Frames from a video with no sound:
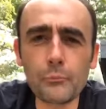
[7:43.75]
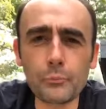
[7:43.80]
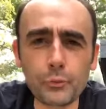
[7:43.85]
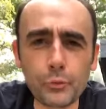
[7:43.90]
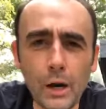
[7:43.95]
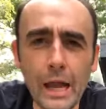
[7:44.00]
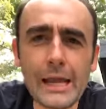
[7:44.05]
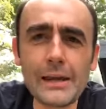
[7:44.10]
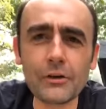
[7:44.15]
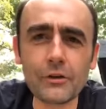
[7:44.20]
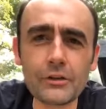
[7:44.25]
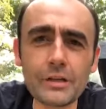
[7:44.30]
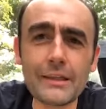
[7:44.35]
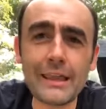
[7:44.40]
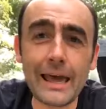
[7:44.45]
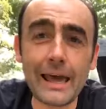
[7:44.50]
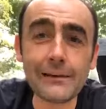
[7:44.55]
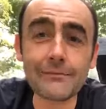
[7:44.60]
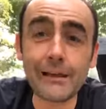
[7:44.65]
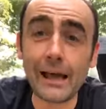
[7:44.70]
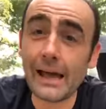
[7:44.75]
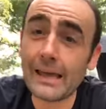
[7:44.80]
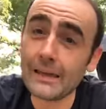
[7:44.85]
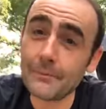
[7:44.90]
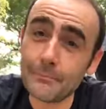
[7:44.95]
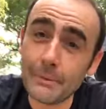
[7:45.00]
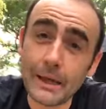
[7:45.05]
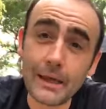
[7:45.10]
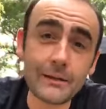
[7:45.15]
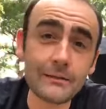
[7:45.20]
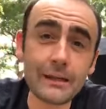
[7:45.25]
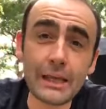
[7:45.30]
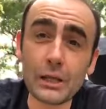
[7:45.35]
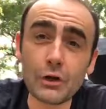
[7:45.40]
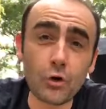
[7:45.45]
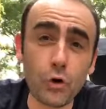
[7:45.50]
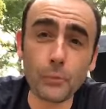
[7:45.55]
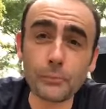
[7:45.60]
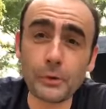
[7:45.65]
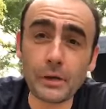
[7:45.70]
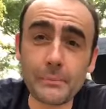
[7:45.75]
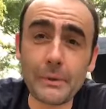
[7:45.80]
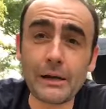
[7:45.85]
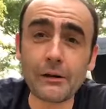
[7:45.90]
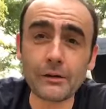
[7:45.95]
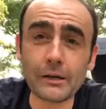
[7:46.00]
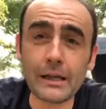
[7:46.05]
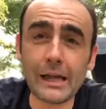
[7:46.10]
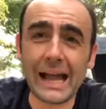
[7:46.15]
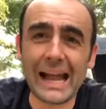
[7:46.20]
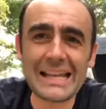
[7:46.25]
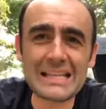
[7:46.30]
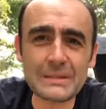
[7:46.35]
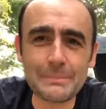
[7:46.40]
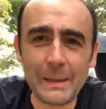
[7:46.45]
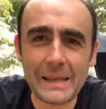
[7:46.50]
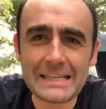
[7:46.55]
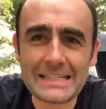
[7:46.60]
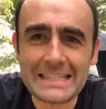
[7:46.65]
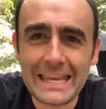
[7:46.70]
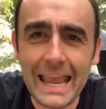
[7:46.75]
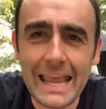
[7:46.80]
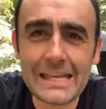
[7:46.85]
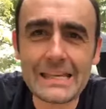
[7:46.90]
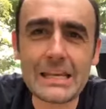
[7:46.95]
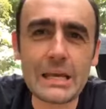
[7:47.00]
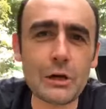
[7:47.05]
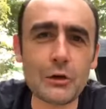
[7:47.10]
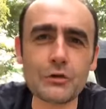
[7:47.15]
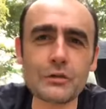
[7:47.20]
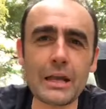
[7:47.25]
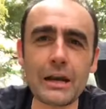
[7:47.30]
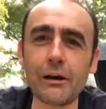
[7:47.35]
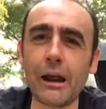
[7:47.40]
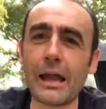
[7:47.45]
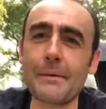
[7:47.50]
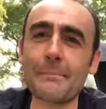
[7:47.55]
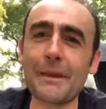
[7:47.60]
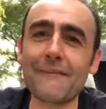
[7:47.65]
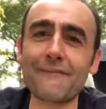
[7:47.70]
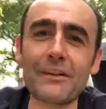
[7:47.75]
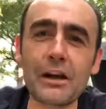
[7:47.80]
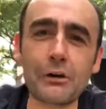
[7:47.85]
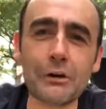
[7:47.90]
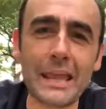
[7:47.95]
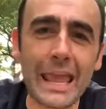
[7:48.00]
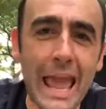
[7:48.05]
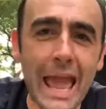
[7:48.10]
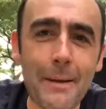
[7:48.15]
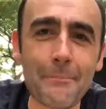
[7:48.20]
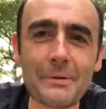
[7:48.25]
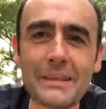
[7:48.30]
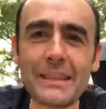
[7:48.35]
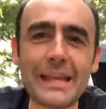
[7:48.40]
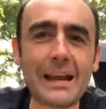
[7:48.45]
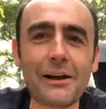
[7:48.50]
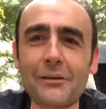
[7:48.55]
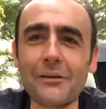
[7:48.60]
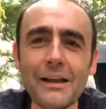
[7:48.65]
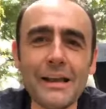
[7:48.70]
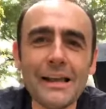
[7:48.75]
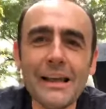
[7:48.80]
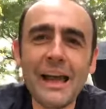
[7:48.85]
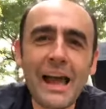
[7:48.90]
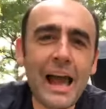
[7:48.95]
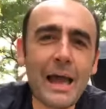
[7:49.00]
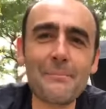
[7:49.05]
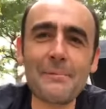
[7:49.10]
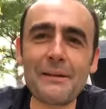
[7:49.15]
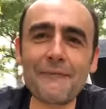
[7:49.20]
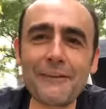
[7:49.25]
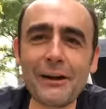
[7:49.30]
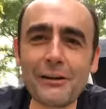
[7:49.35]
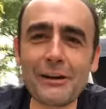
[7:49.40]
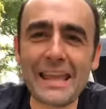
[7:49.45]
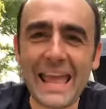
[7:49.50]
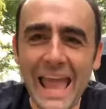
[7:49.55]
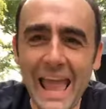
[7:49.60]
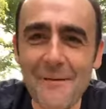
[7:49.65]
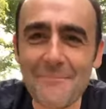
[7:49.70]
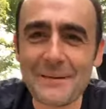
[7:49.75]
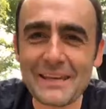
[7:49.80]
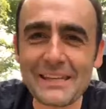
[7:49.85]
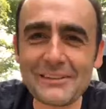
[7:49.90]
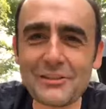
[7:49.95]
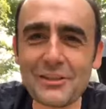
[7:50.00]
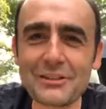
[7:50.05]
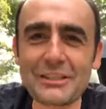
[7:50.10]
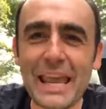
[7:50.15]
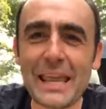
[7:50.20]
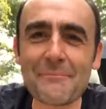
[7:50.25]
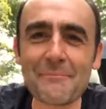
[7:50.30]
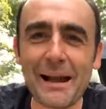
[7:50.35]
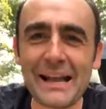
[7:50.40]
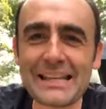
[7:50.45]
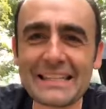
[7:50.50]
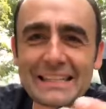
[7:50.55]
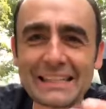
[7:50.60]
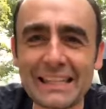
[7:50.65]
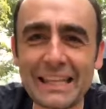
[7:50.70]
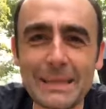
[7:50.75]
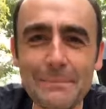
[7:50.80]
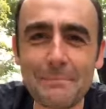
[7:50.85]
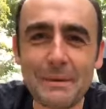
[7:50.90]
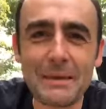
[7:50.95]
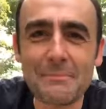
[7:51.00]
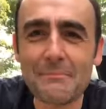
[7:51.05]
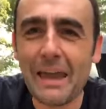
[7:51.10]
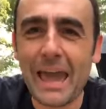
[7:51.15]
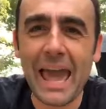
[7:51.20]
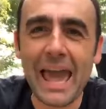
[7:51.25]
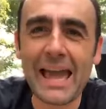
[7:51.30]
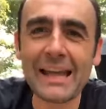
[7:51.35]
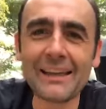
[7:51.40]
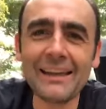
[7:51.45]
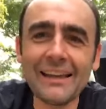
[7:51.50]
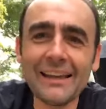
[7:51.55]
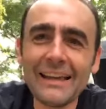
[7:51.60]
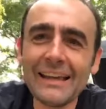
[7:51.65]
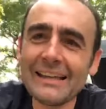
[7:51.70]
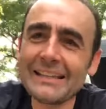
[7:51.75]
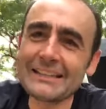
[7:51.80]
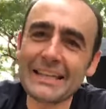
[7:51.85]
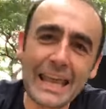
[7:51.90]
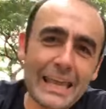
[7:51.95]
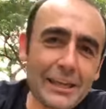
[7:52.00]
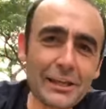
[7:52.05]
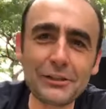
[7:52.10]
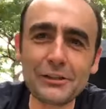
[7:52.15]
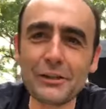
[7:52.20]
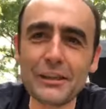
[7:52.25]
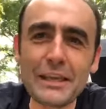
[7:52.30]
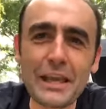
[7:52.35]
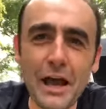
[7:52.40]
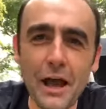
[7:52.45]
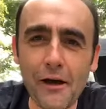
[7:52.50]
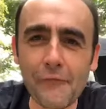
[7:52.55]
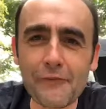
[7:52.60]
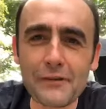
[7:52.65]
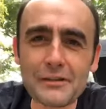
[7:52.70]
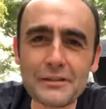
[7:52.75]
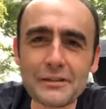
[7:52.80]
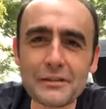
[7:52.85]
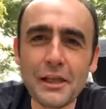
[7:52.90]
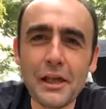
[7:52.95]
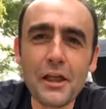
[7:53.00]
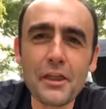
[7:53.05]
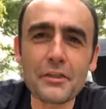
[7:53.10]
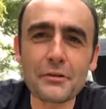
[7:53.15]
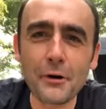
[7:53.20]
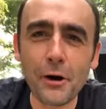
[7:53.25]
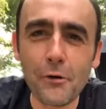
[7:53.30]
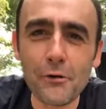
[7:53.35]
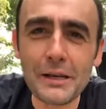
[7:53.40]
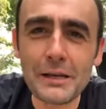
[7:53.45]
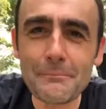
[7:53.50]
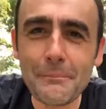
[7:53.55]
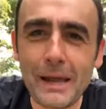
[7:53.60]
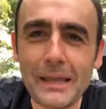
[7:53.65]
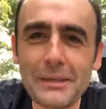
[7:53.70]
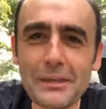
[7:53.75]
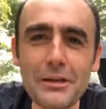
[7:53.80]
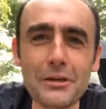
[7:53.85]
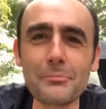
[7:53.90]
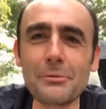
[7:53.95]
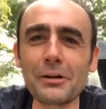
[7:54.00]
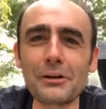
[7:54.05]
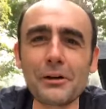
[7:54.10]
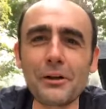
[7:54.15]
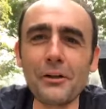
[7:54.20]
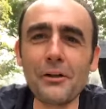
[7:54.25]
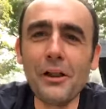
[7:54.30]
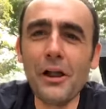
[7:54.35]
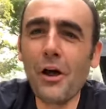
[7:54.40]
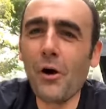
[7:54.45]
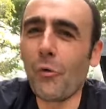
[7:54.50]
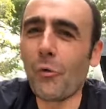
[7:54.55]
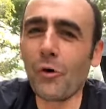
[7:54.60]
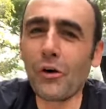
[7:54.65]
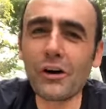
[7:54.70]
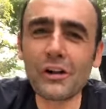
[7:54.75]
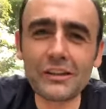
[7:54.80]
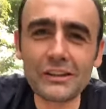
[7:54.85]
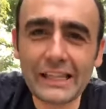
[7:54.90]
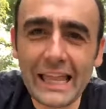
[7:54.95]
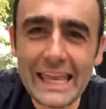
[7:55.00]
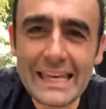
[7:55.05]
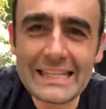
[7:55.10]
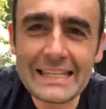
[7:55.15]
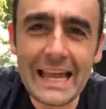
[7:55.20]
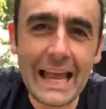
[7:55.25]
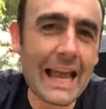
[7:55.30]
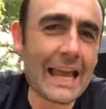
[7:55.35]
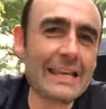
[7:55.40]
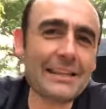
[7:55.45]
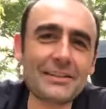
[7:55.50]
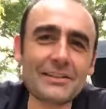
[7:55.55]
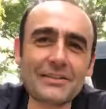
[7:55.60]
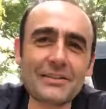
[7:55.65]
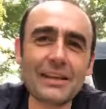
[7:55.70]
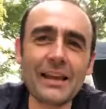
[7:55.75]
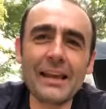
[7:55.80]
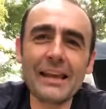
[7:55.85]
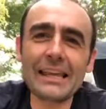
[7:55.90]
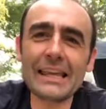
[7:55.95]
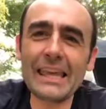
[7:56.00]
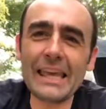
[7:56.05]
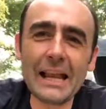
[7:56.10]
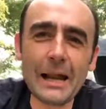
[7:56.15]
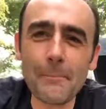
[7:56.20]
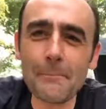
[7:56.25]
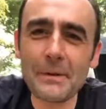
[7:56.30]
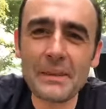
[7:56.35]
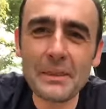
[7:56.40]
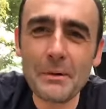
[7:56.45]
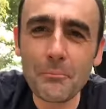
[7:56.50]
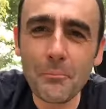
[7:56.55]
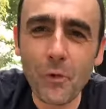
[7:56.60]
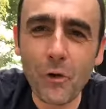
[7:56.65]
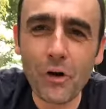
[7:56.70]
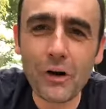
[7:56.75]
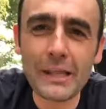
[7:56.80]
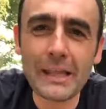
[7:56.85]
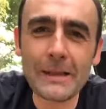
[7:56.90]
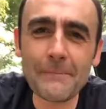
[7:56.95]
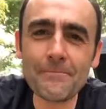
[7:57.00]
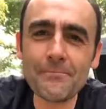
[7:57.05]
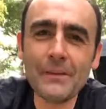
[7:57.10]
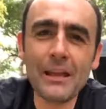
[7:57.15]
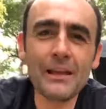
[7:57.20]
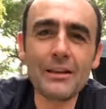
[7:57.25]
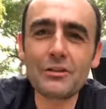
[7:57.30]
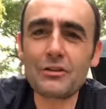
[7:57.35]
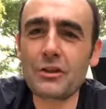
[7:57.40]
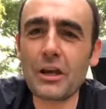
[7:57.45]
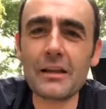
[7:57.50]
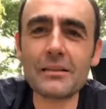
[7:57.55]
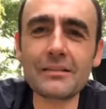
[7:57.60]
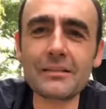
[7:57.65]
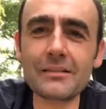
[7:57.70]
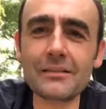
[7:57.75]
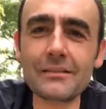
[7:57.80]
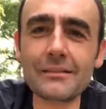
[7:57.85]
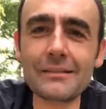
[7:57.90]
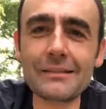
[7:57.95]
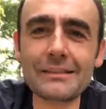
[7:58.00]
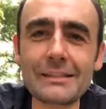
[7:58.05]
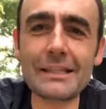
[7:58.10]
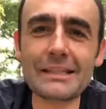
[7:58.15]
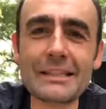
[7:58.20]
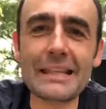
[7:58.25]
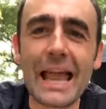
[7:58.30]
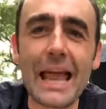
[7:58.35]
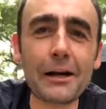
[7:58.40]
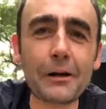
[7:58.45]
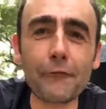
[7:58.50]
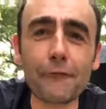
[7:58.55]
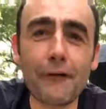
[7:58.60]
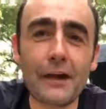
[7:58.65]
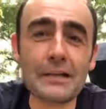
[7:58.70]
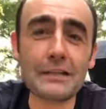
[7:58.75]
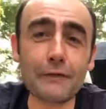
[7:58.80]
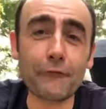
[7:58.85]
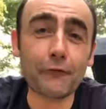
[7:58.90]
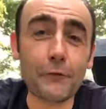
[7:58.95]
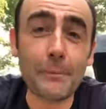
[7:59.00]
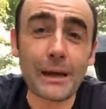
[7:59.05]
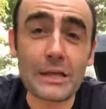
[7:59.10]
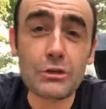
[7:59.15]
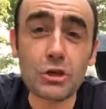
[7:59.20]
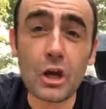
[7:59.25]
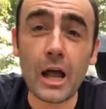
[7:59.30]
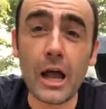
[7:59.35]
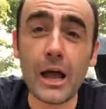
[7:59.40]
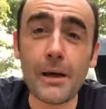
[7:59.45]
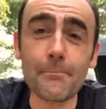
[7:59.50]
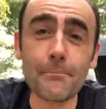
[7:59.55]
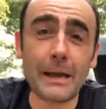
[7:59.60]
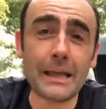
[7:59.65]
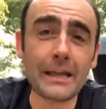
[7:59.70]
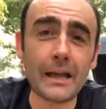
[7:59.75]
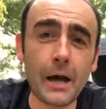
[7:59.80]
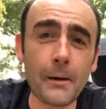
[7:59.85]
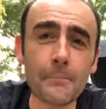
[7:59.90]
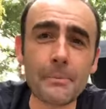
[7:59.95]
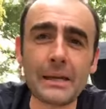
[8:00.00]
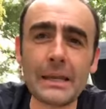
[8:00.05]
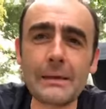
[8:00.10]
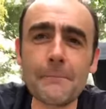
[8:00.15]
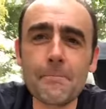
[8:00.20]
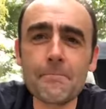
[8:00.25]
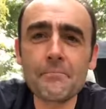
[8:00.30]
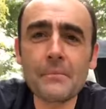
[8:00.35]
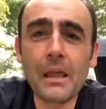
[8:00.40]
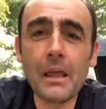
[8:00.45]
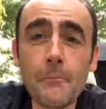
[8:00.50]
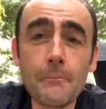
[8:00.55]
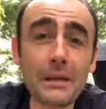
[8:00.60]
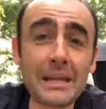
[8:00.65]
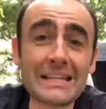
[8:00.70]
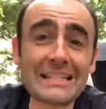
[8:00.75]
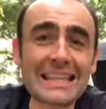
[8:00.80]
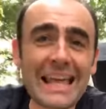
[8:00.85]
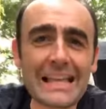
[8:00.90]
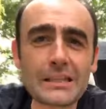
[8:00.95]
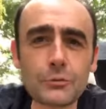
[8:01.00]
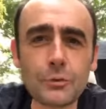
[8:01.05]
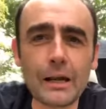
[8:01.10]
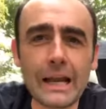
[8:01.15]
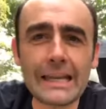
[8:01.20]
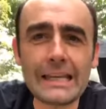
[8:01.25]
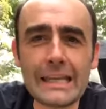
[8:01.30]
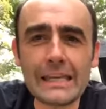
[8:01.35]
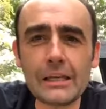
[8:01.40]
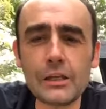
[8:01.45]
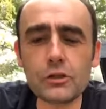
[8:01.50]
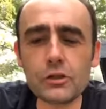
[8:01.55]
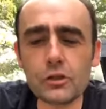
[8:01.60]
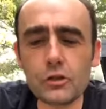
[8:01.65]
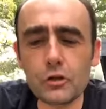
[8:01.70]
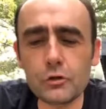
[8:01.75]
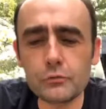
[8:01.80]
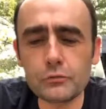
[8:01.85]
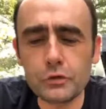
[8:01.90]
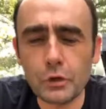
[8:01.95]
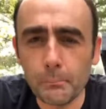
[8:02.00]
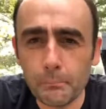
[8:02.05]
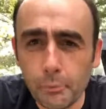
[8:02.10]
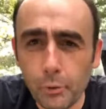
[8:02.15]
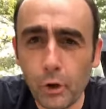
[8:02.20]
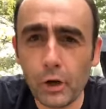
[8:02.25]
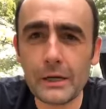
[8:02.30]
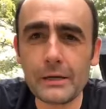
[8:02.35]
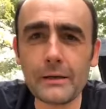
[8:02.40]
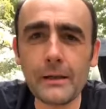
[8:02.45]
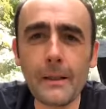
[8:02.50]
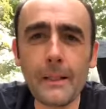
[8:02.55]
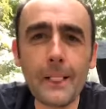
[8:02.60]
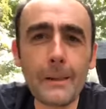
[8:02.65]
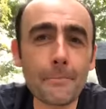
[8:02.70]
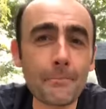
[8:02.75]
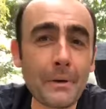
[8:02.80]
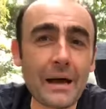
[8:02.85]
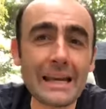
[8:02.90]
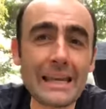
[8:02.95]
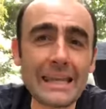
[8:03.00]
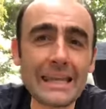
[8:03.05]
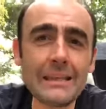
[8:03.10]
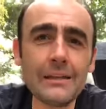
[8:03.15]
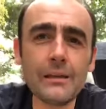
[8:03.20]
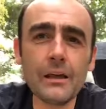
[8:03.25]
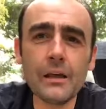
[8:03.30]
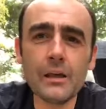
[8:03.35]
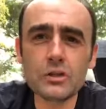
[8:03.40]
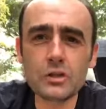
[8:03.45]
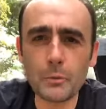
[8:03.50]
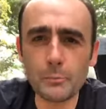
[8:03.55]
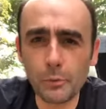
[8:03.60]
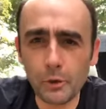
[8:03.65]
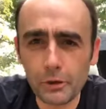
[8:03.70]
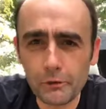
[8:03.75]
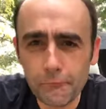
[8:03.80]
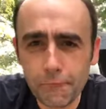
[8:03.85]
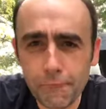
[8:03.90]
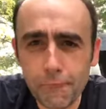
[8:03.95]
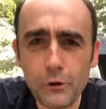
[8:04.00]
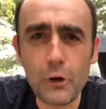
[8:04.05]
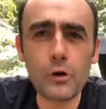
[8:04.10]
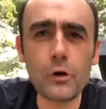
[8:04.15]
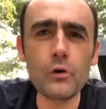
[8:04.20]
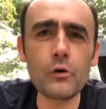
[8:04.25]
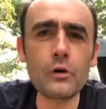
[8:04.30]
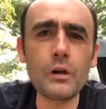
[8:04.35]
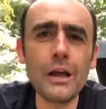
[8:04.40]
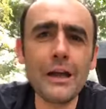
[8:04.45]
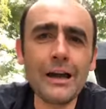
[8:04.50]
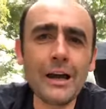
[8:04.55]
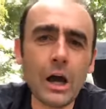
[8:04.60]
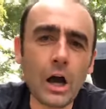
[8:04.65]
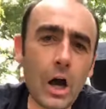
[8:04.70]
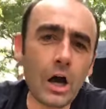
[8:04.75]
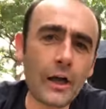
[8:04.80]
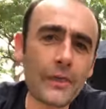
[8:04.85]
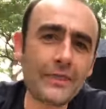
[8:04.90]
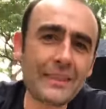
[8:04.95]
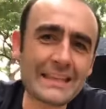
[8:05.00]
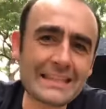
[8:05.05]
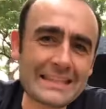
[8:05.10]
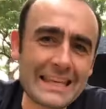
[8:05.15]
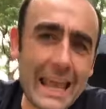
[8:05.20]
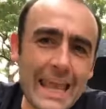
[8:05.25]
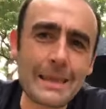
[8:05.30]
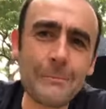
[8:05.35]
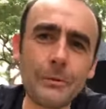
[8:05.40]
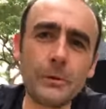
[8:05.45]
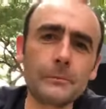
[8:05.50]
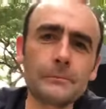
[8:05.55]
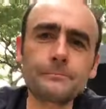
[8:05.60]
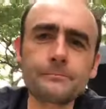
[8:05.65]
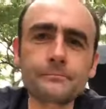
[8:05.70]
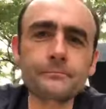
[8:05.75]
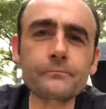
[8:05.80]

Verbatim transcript: Prior to that, I had been in corporate America. I'd spent 10 years there. I'd been very happy there. i had been very happy to take my sleeping bag, take it to the office, throw it in my cubicle, work late nights, get up in the morning just to sacrifice it for my job, my company, because that's what I needed to do to put money, to put food on the table.